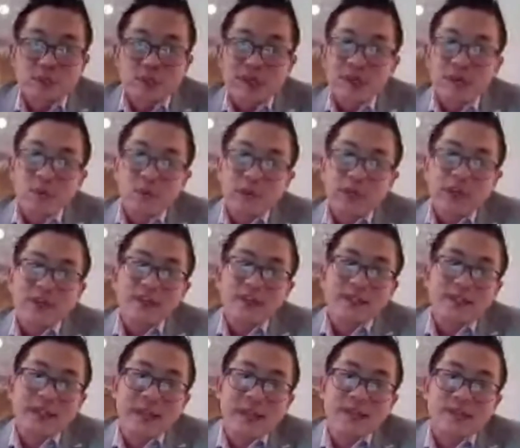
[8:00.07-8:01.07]
we
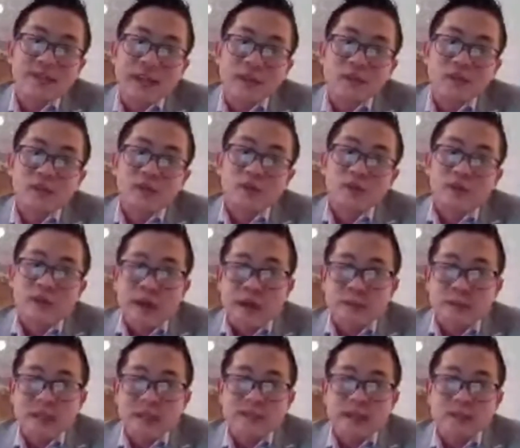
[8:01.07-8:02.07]
understand that
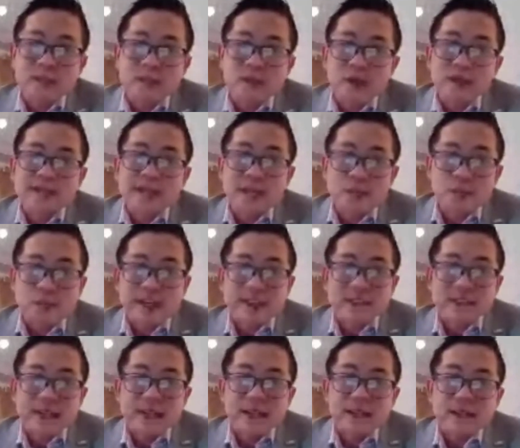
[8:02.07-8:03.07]
family members and
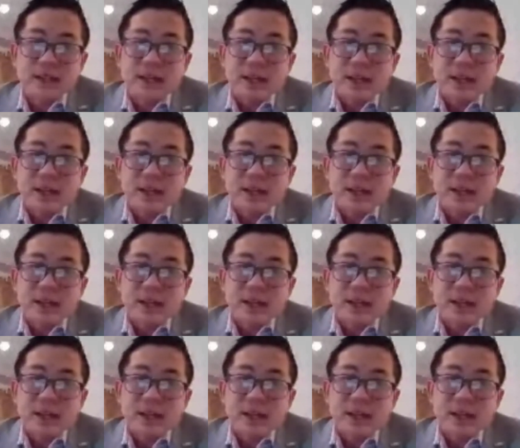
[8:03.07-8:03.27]
residents,